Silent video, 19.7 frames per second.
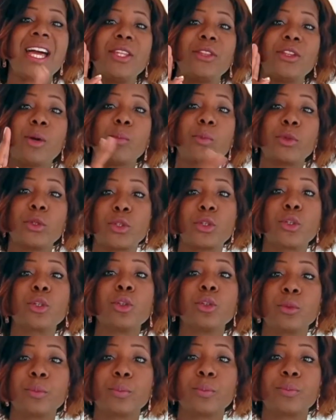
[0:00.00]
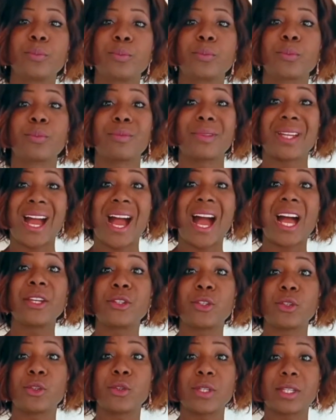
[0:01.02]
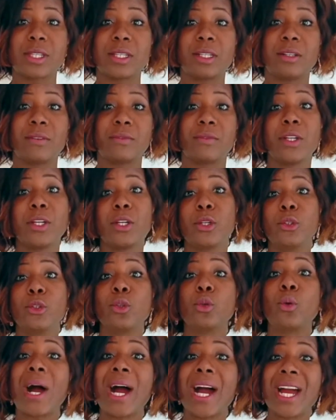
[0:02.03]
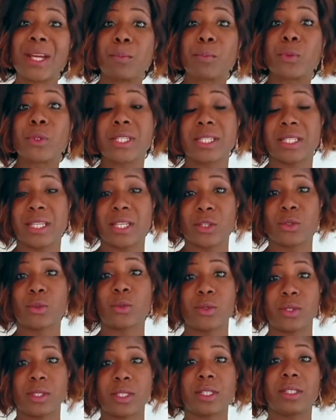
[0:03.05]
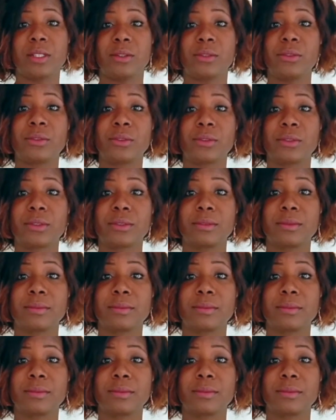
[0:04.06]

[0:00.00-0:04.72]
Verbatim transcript: Number two, ask yourself, do I possess those skills?